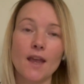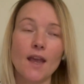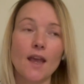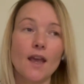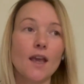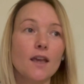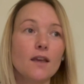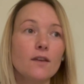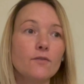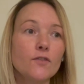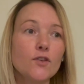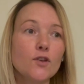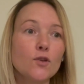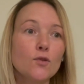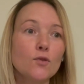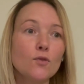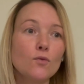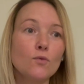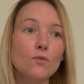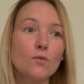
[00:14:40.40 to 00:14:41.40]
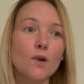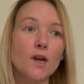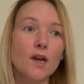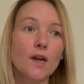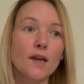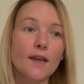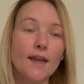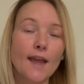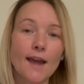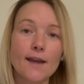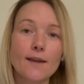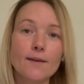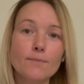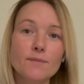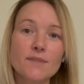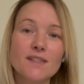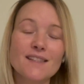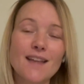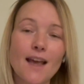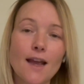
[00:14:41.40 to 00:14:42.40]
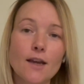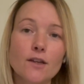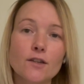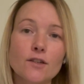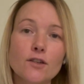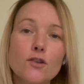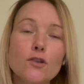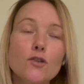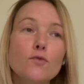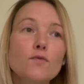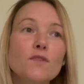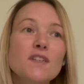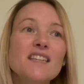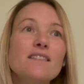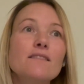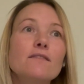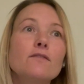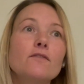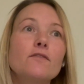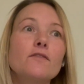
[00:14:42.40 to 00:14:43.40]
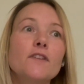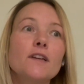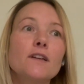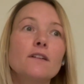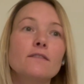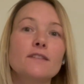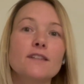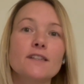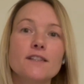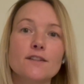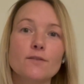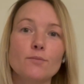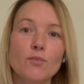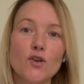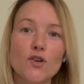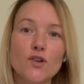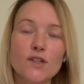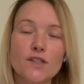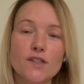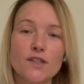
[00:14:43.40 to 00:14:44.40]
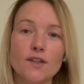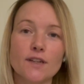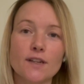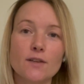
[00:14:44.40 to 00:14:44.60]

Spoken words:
If you came second and you didn't feel disappointed,